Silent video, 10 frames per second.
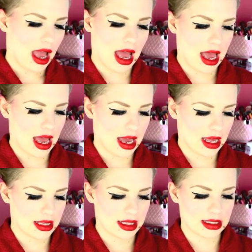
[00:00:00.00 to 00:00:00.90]

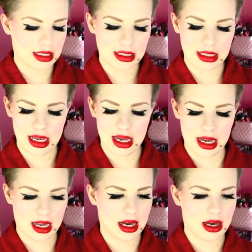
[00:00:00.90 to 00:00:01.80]
and this is
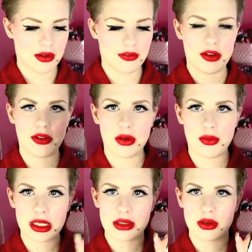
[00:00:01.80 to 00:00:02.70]
the
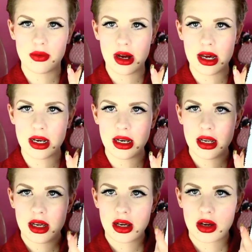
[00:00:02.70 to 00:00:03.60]
Vivienne Westwood one
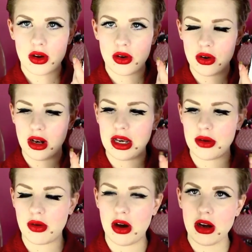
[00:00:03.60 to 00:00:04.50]
called Let
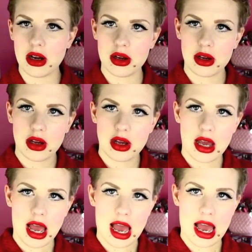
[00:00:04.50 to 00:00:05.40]
It Rock.
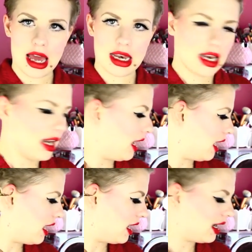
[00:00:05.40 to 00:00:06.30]
And
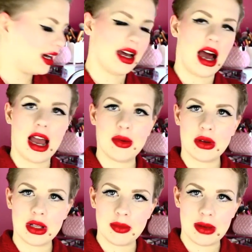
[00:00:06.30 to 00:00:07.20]
I
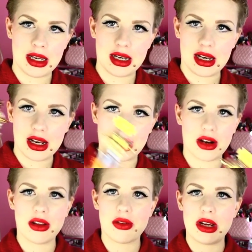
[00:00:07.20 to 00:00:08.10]
will admit, a
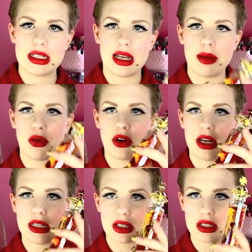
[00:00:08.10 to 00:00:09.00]
lot of the reason I bought
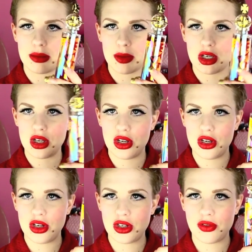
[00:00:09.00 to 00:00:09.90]
it is because I'm a
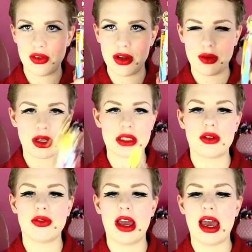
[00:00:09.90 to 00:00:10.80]
huge Vivienne
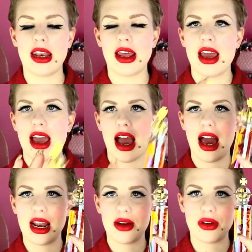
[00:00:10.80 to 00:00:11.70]
Westwood fan,
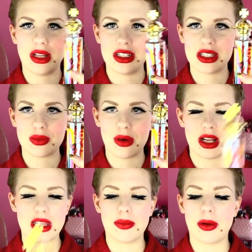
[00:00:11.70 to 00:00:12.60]
and I really just
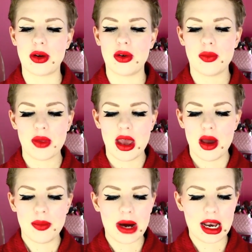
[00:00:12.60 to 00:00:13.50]
wanted the bottle.
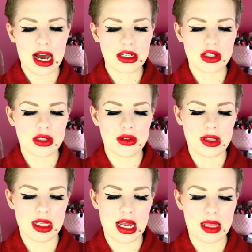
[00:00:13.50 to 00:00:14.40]
But I do
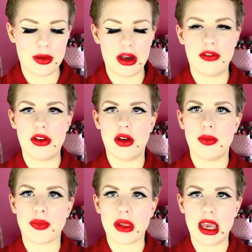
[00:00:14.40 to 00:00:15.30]
really like the
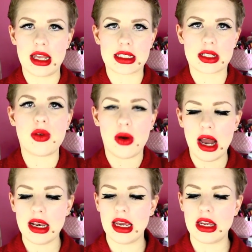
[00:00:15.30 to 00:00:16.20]
perfume. It's
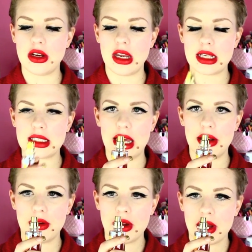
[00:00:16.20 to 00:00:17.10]
quite a unique scent.